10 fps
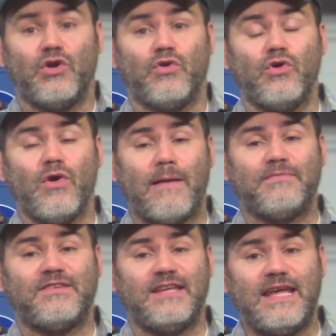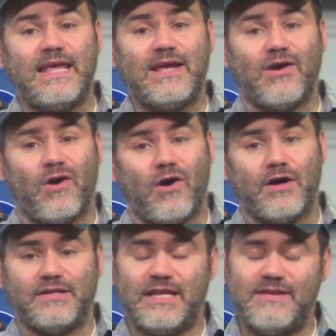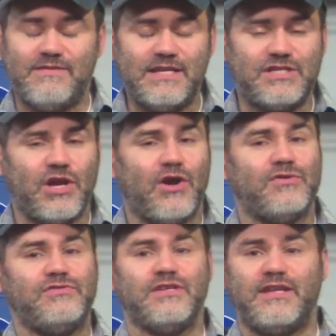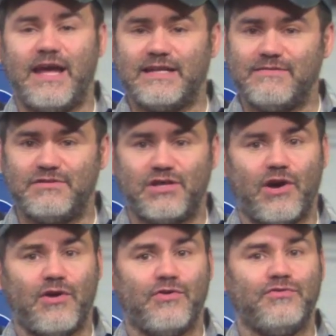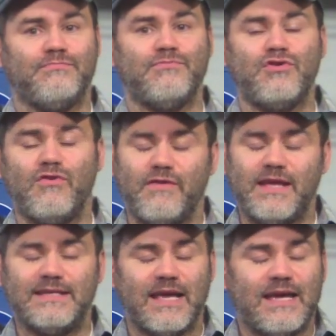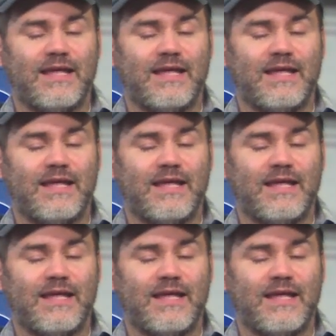grew up seeing on TV shows, detective shows, movies.